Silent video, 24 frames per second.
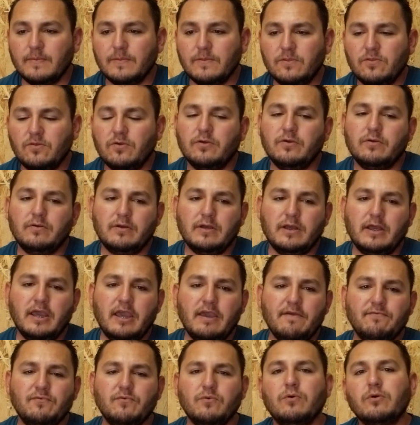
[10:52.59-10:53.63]
So I
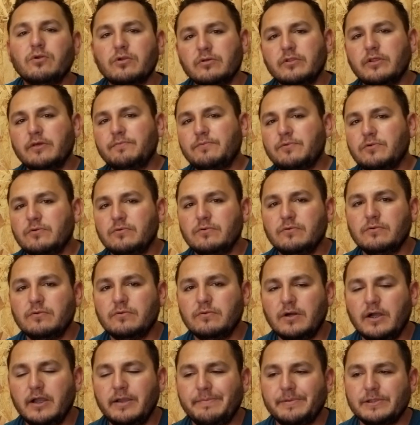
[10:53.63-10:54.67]
have to order them
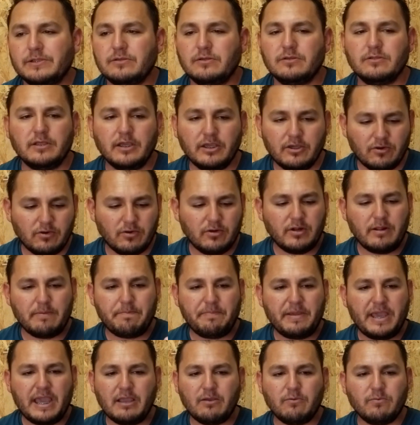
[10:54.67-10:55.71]
through Amazon. I ordered a
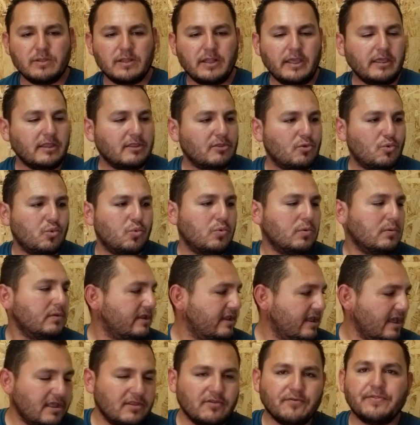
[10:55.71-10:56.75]
pack with like
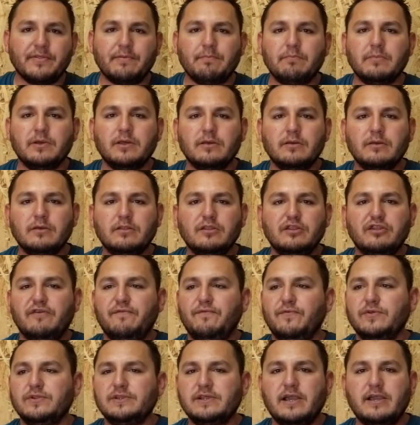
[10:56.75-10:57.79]
10 of them,
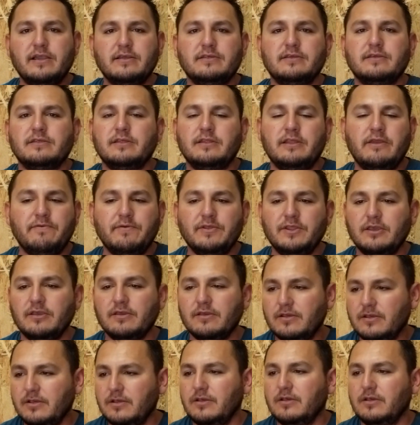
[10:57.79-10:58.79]
different sizes and everything.